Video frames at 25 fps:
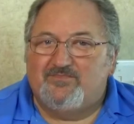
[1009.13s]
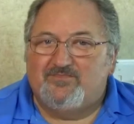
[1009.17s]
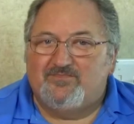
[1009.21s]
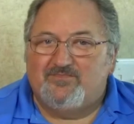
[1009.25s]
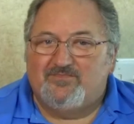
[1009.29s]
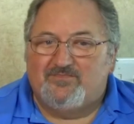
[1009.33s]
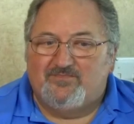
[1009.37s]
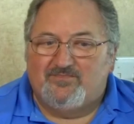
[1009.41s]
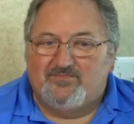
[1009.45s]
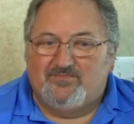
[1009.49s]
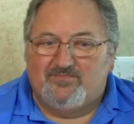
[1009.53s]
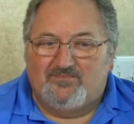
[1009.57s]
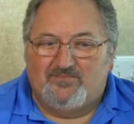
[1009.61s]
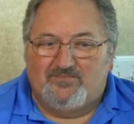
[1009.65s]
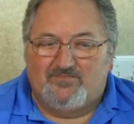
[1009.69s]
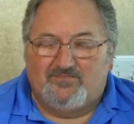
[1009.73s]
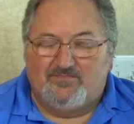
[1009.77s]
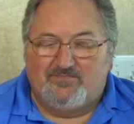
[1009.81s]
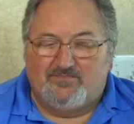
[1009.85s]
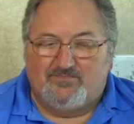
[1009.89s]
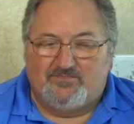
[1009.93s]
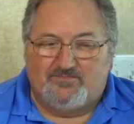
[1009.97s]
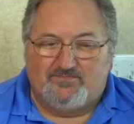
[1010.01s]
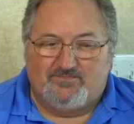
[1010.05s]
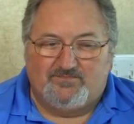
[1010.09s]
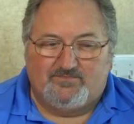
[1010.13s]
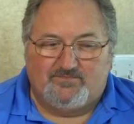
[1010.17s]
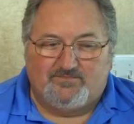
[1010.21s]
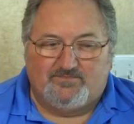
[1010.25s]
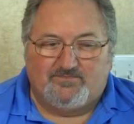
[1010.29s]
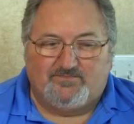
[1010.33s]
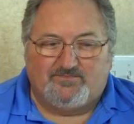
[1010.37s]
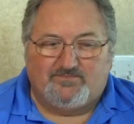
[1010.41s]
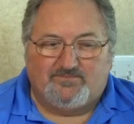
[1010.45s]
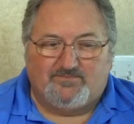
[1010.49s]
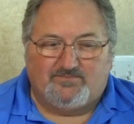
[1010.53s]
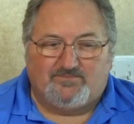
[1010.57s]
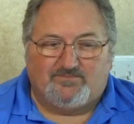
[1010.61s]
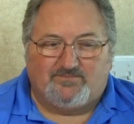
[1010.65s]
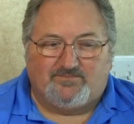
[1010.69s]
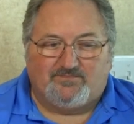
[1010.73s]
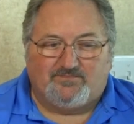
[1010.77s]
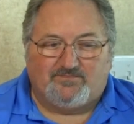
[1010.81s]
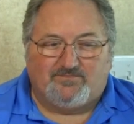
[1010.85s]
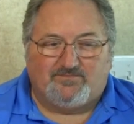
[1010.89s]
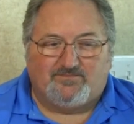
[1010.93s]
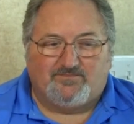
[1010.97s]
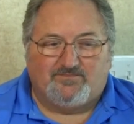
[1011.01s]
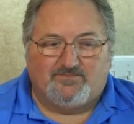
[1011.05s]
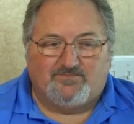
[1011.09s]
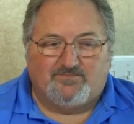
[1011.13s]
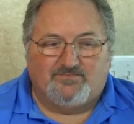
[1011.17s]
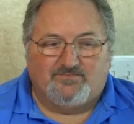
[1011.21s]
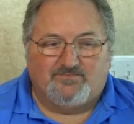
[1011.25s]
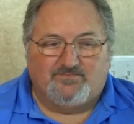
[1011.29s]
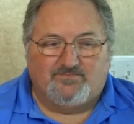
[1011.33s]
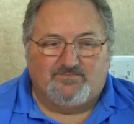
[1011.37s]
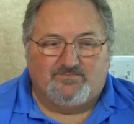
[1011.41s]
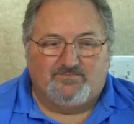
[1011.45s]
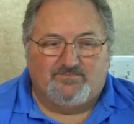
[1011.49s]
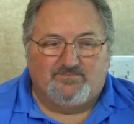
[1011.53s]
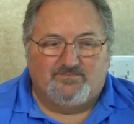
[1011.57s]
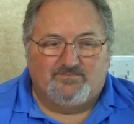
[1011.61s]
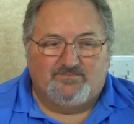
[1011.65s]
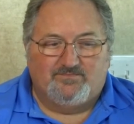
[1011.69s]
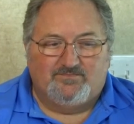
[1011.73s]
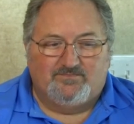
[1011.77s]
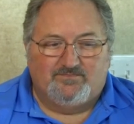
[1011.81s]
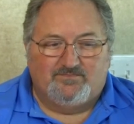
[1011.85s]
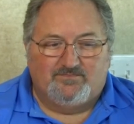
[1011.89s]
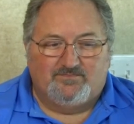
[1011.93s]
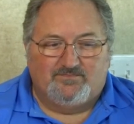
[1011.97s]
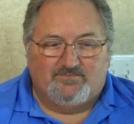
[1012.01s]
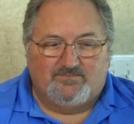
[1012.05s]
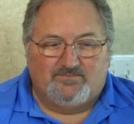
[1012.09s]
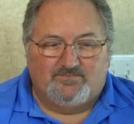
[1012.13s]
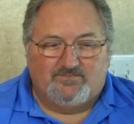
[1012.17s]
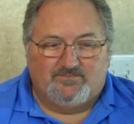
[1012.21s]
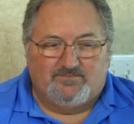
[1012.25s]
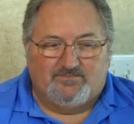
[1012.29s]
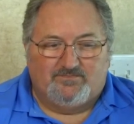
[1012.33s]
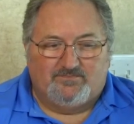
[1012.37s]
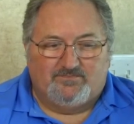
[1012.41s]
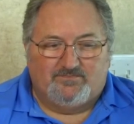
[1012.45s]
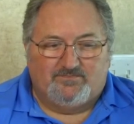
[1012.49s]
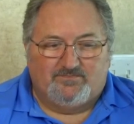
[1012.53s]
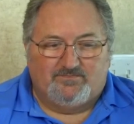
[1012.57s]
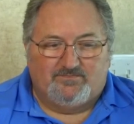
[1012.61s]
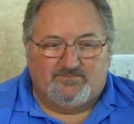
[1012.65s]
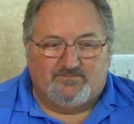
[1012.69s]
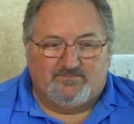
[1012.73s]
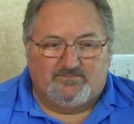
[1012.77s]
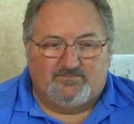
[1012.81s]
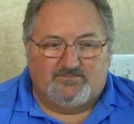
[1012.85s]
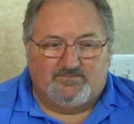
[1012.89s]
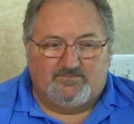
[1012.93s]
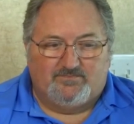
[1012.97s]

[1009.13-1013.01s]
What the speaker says: No words are spoken by the person on screen.